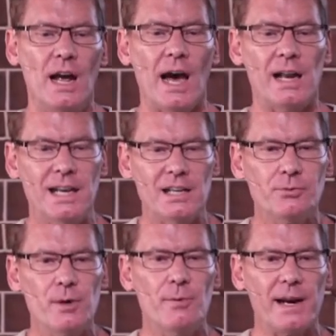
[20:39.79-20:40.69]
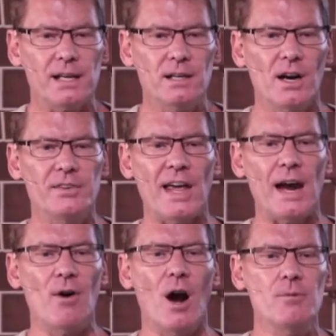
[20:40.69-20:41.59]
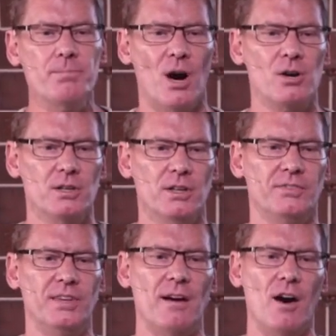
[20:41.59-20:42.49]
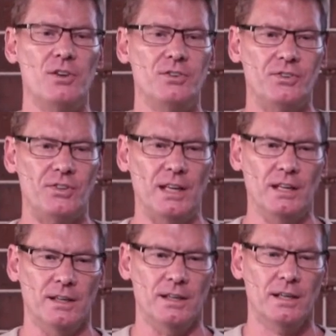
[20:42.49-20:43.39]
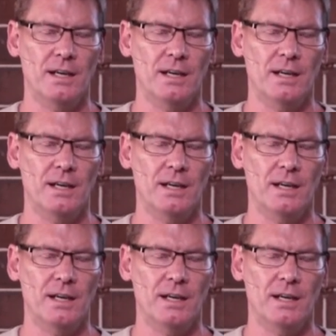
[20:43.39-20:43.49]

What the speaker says: unless we recognize our own brokenness, our own sin,